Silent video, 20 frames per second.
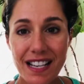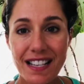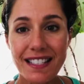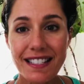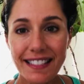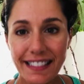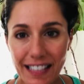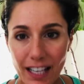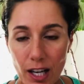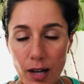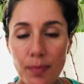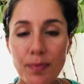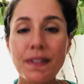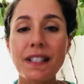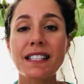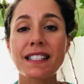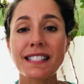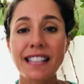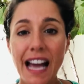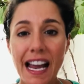sculpt,
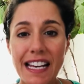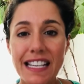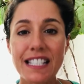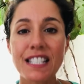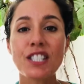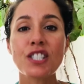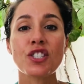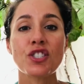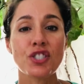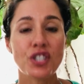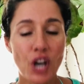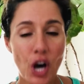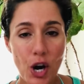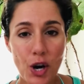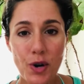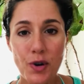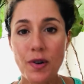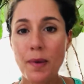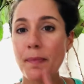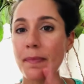tighten,
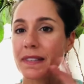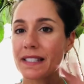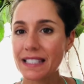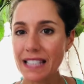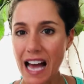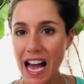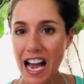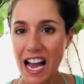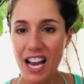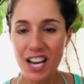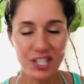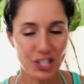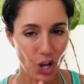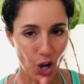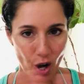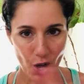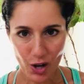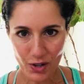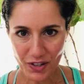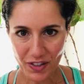tone, massage,
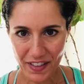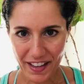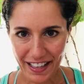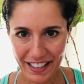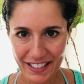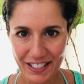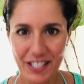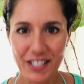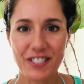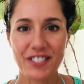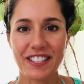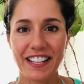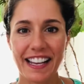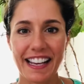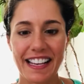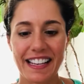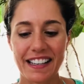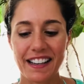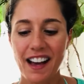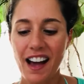all the things to your
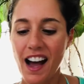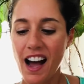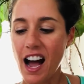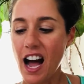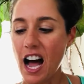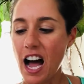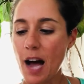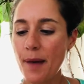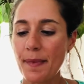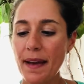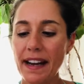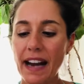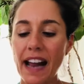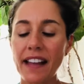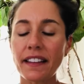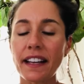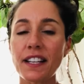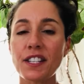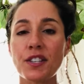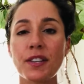skin. And I
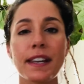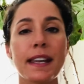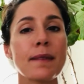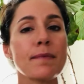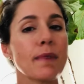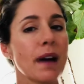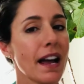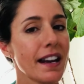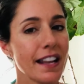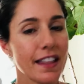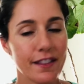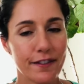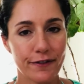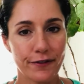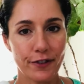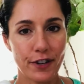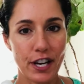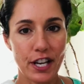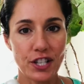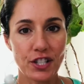like to keep mine in the
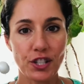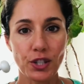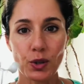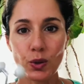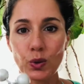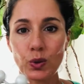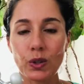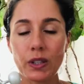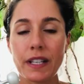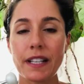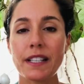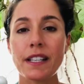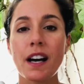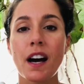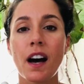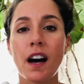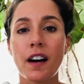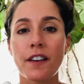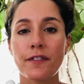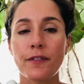fridge to cool it
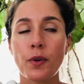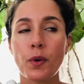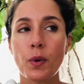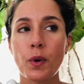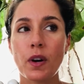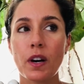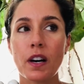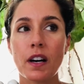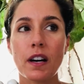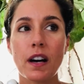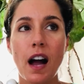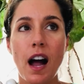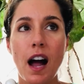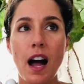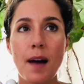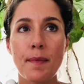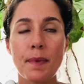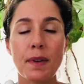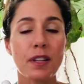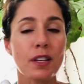for
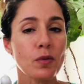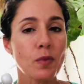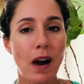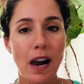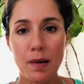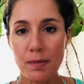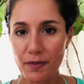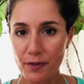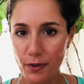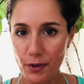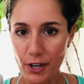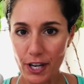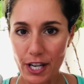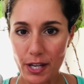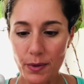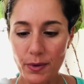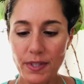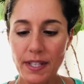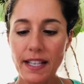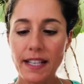a little while before I
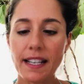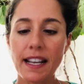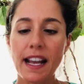use it.